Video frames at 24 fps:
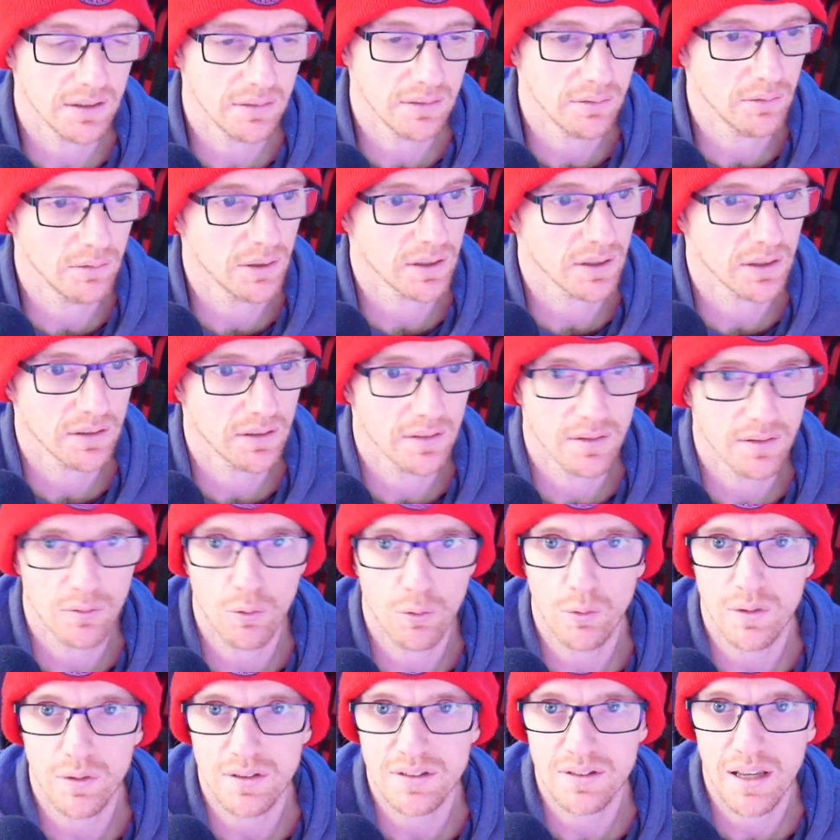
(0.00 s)
Like, they're
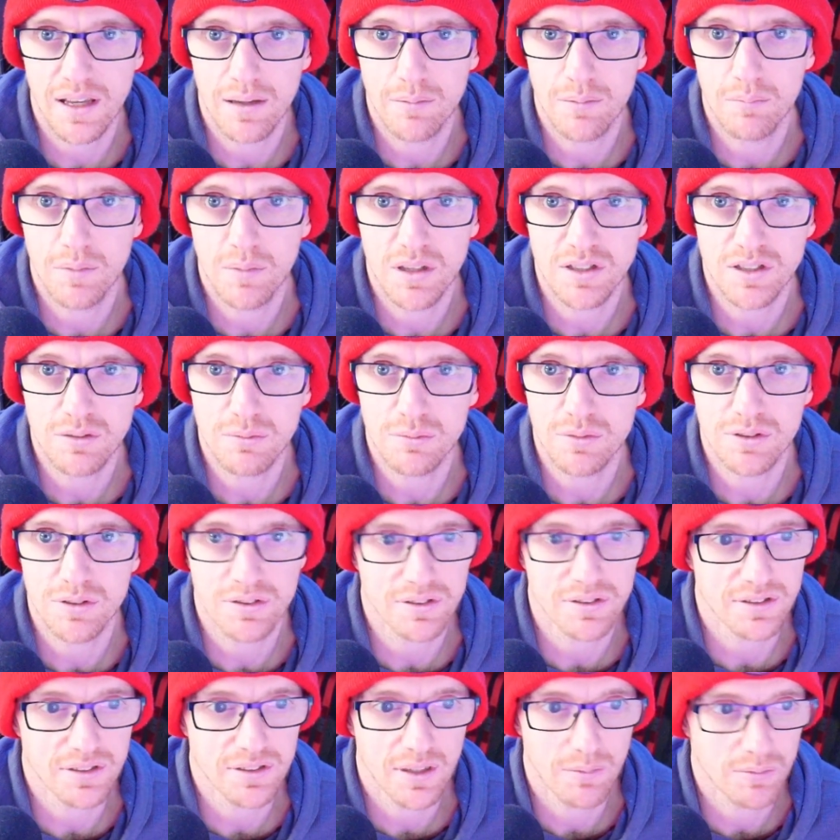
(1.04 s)
all the same measurements,
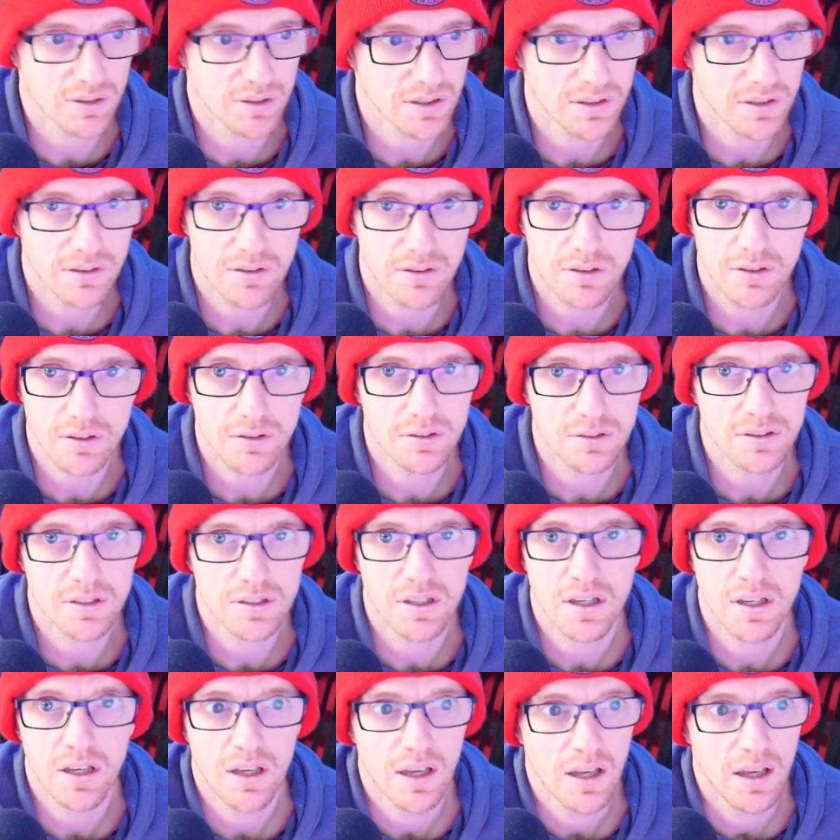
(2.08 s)
the same materials.
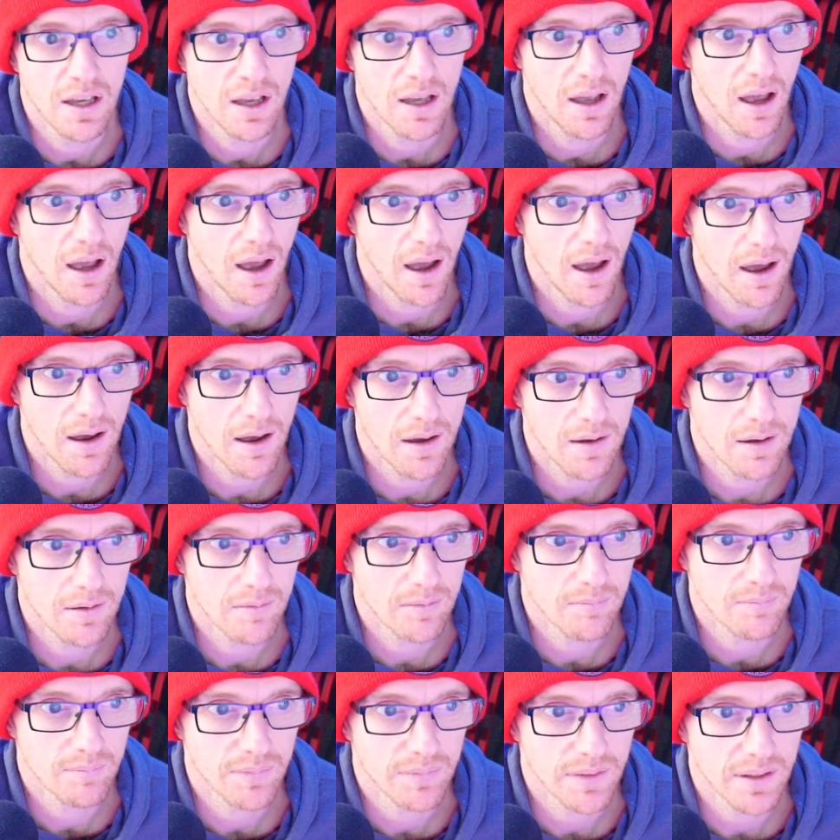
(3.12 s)

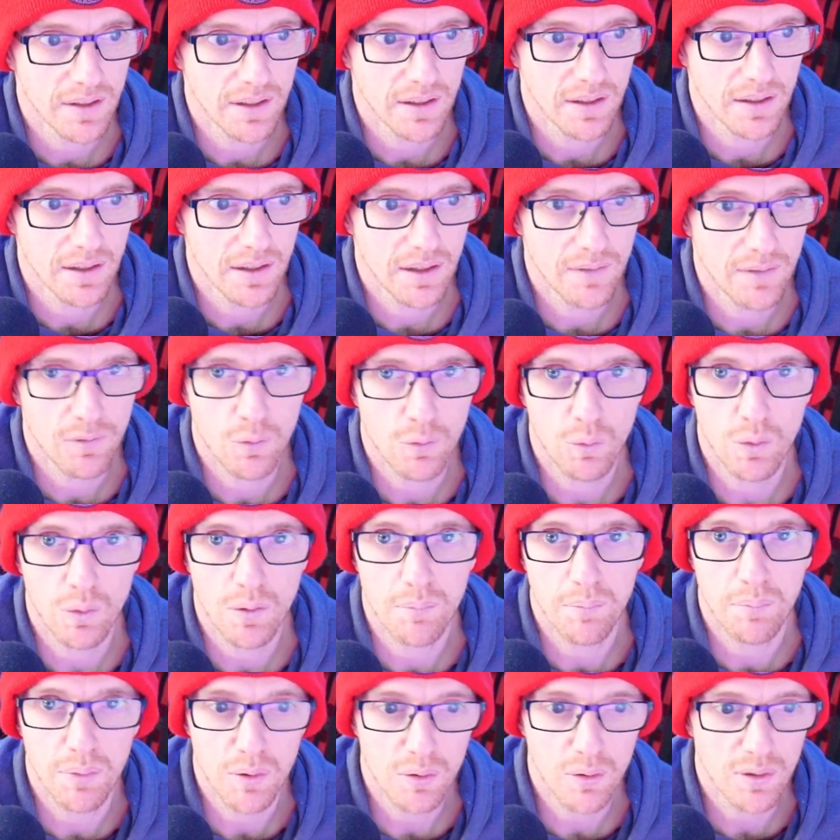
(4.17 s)
If you want to
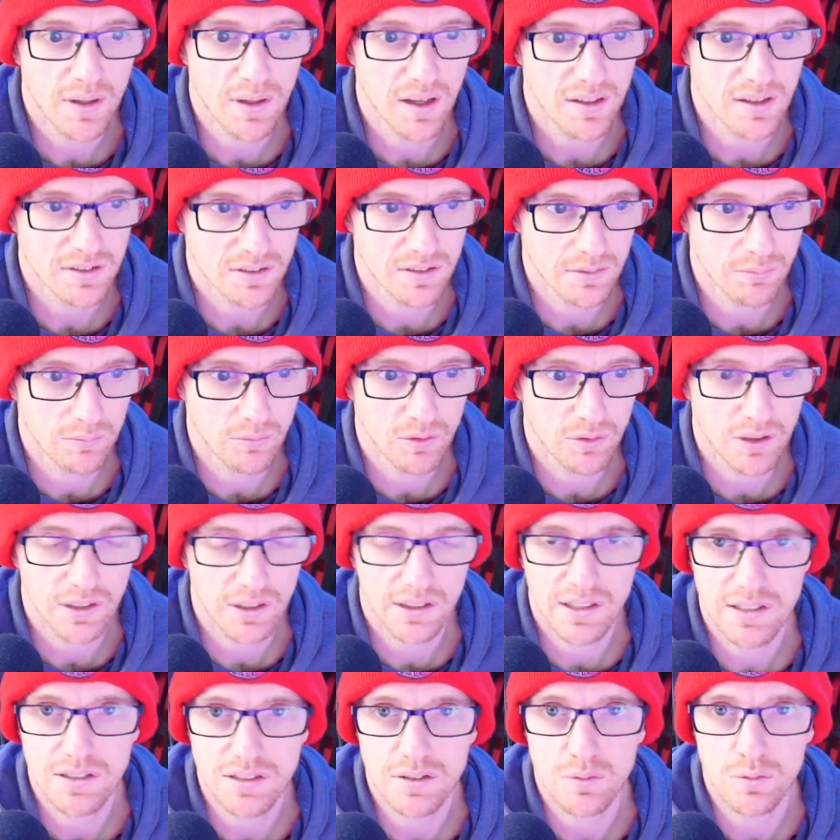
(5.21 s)
build a custom
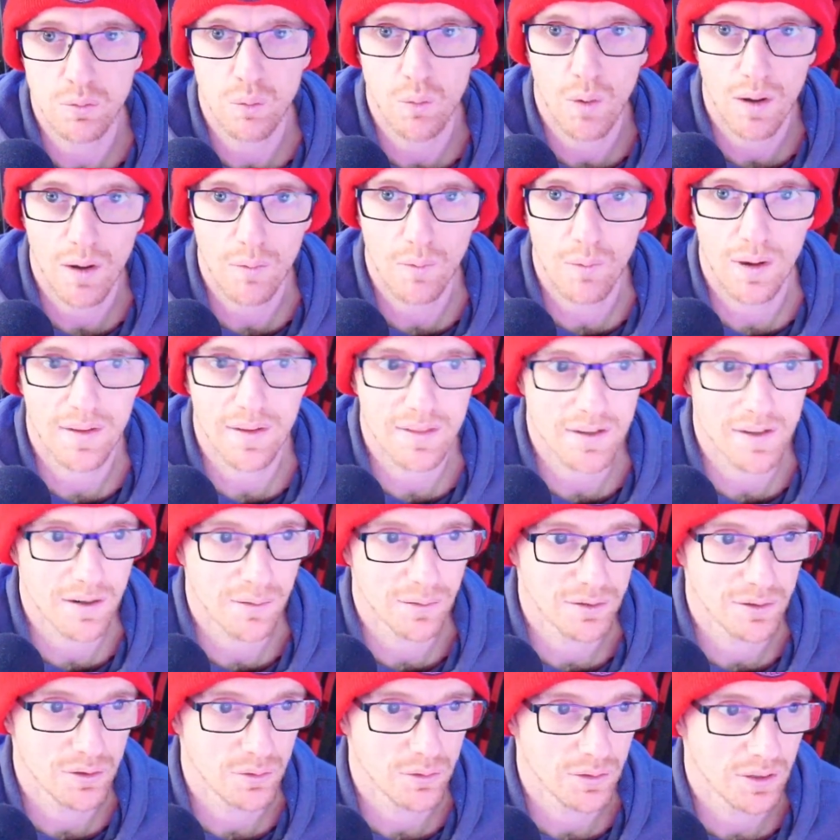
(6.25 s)
rig, this is one way that I
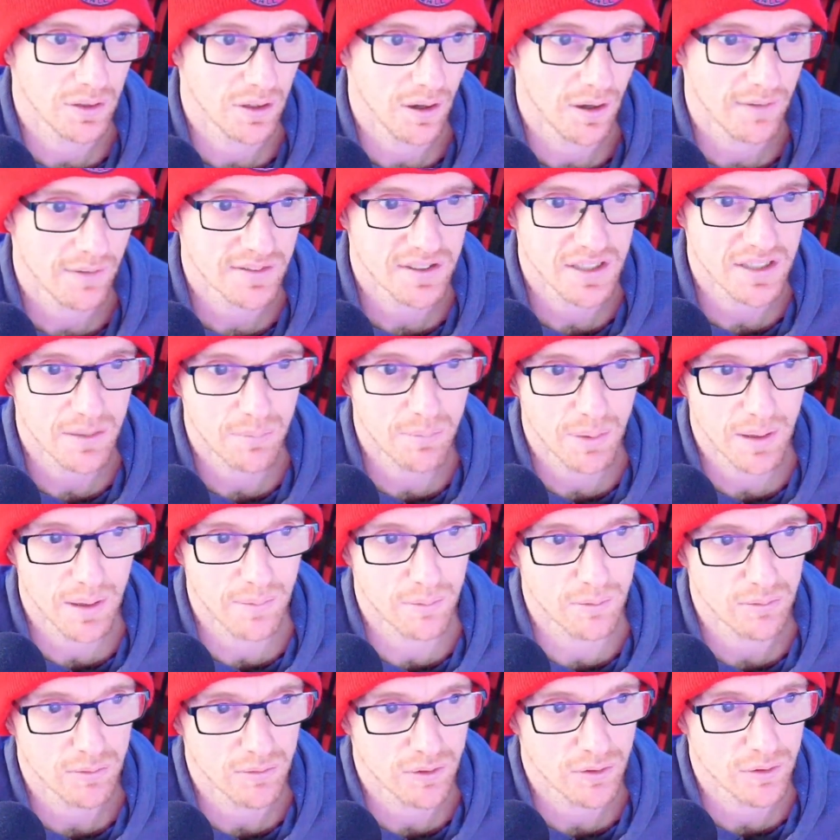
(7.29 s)
would do it. I've seen
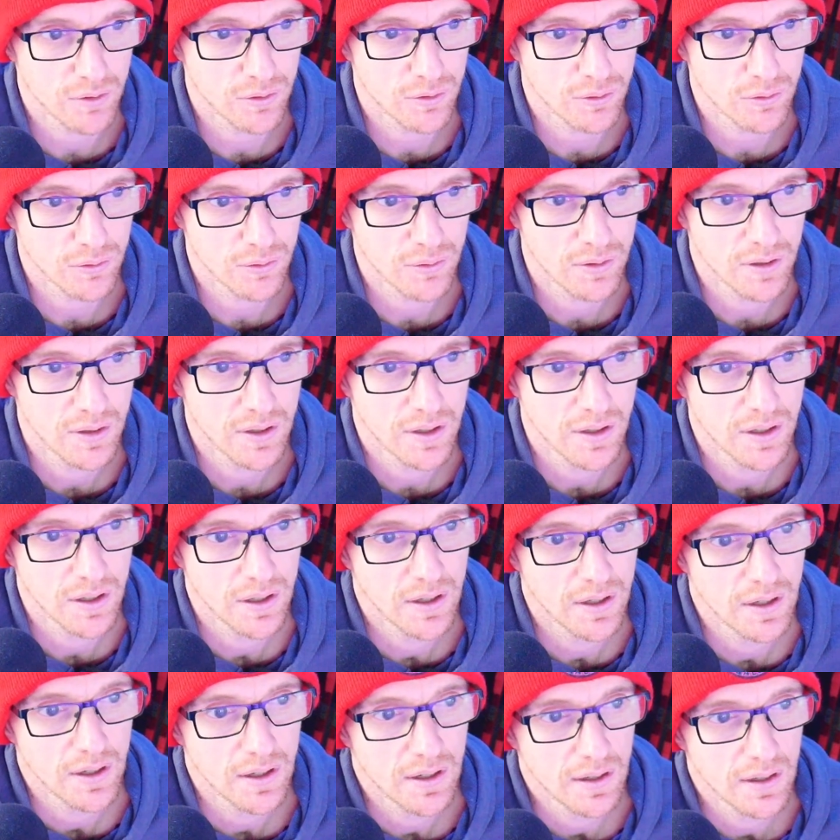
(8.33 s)
people do,
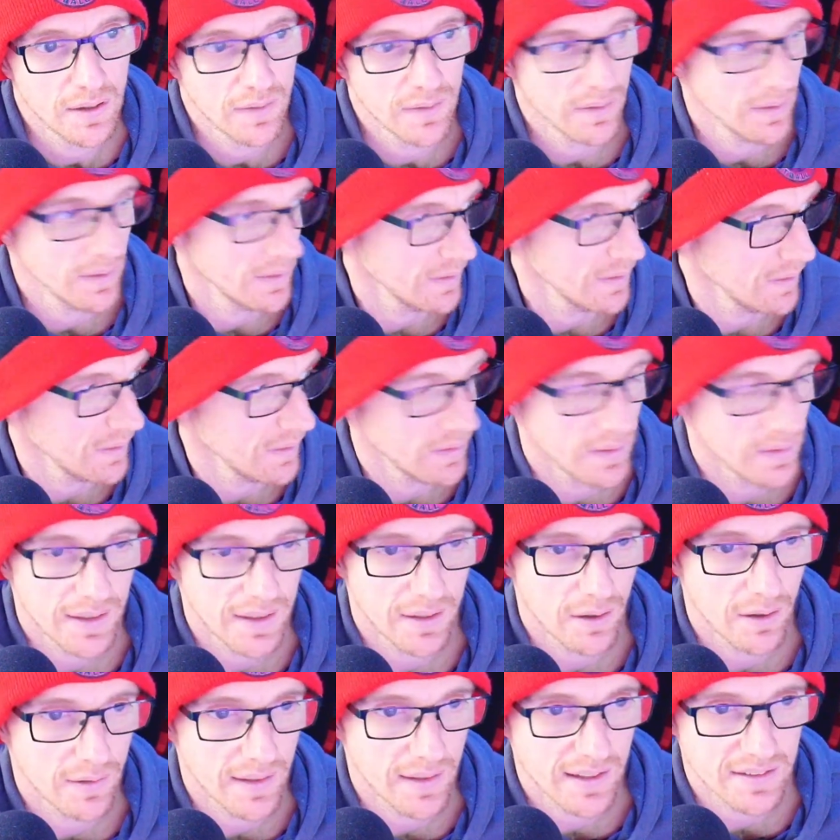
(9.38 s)
there
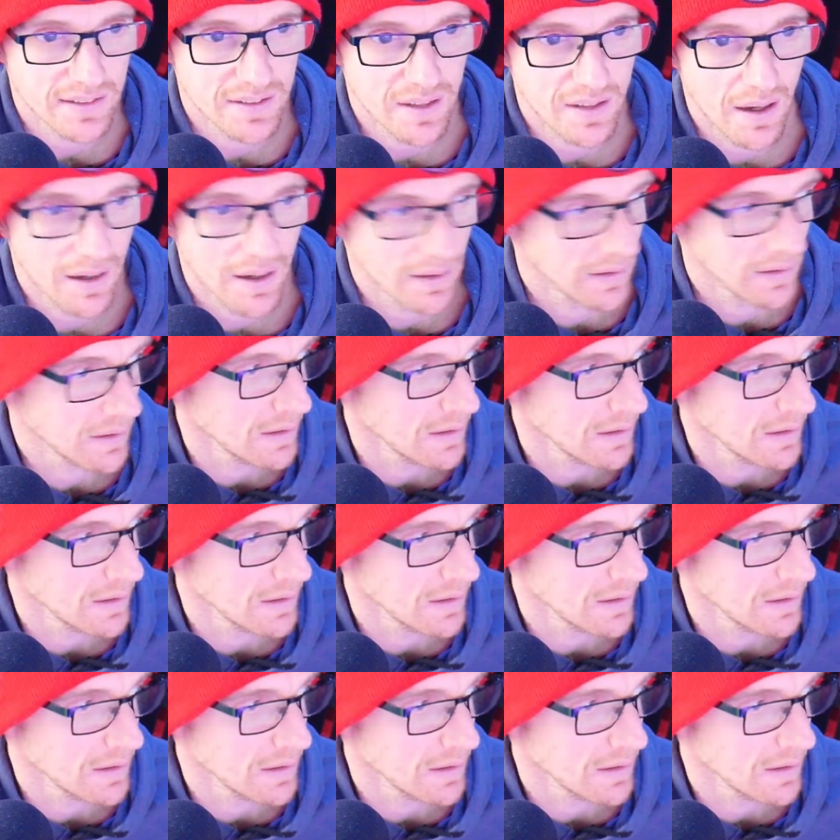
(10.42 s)
you go, that's done.